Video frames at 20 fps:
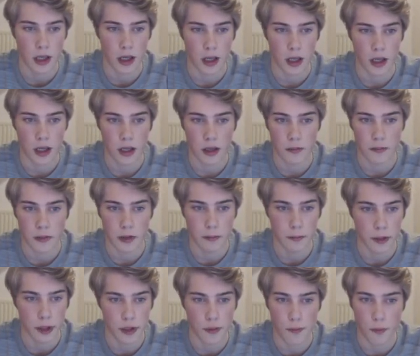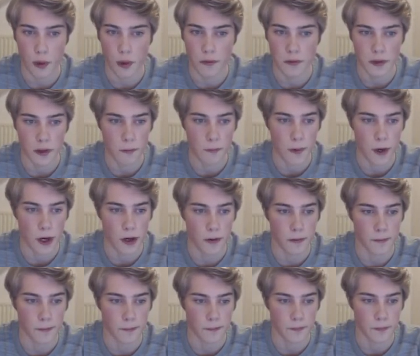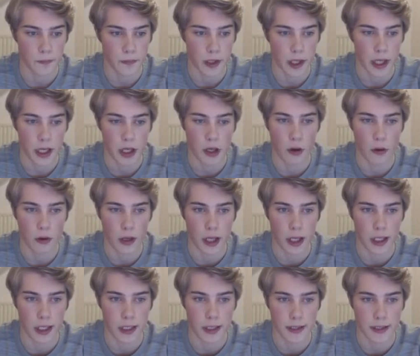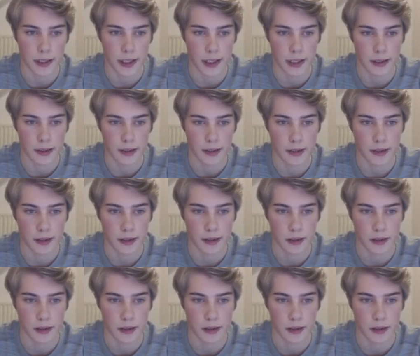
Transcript: Um, the bishop moves somewhere and you go king e6,